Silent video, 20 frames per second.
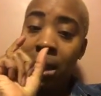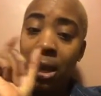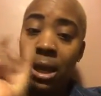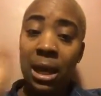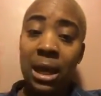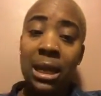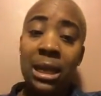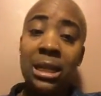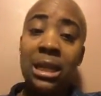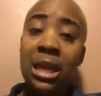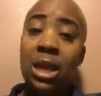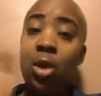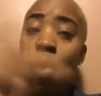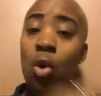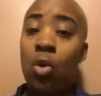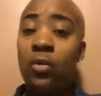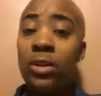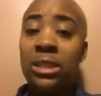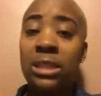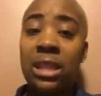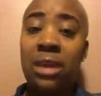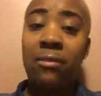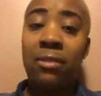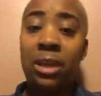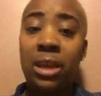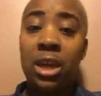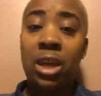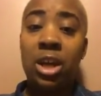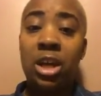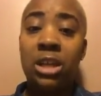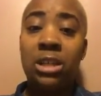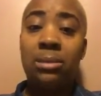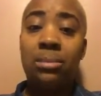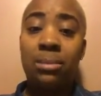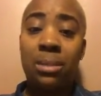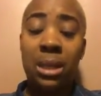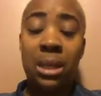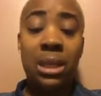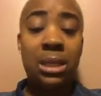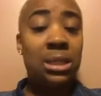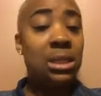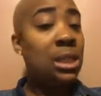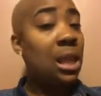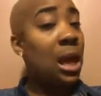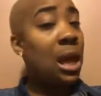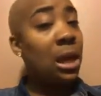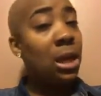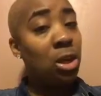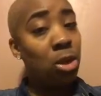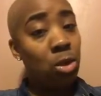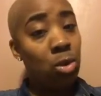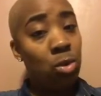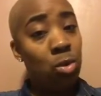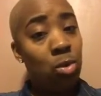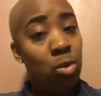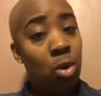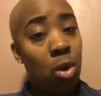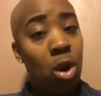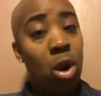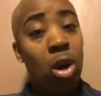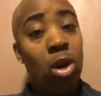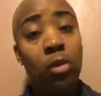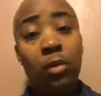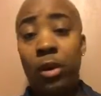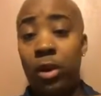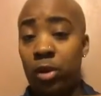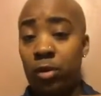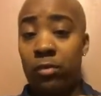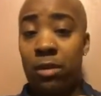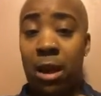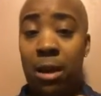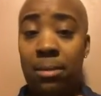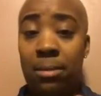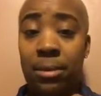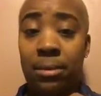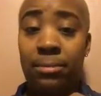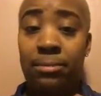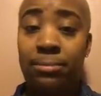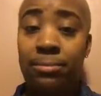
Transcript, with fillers: Anything over seven years means that you are a cradle robber.